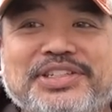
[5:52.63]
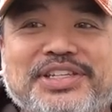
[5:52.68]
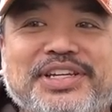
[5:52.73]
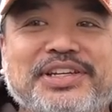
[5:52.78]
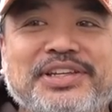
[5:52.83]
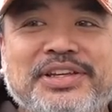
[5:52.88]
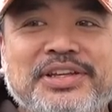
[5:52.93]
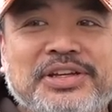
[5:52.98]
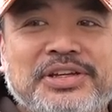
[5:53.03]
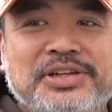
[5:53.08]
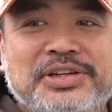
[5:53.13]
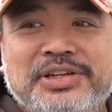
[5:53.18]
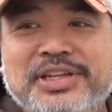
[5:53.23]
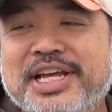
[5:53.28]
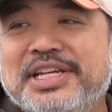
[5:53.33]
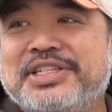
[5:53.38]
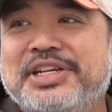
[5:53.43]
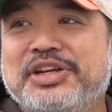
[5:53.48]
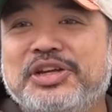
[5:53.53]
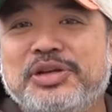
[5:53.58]
It's like, yeah,
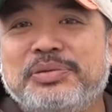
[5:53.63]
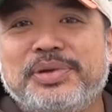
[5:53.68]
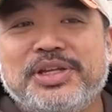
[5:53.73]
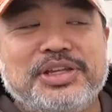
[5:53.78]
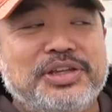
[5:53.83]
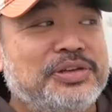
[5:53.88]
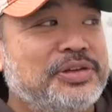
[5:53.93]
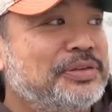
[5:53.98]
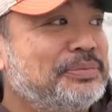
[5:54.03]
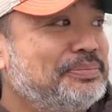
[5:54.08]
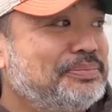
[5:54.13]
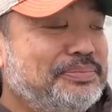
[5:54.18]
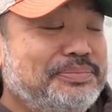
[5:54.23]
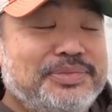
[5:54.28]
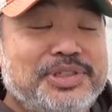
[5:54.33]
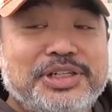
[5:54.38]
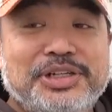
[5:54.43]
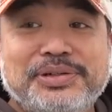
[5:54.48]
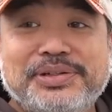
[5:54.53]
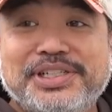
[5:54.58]
that's not going to be you. And
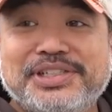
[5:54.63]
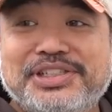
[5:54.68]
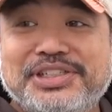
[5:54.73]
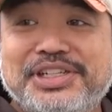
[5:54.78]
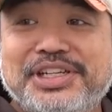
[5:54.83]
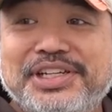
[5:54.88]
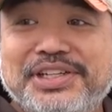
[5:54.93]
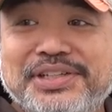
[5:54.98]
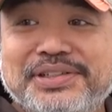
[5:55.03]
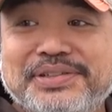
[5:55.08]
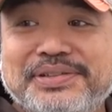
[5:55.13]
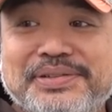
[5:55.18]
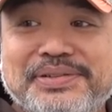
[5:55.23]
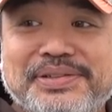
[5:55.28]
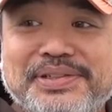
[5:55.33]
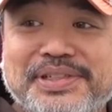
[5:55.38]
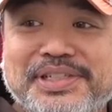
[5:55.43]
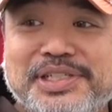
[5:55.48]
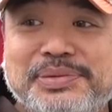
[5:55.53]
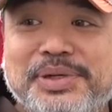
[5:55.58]
you know what? Today,
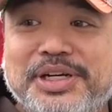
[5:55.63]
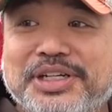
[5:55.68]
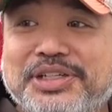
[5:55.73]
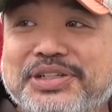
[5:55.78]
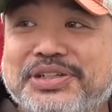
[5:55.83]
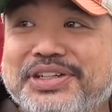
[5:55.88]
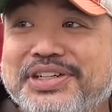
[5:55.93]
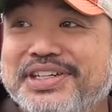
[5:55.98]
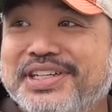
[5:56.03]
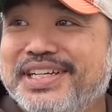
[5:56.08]
it's my turn.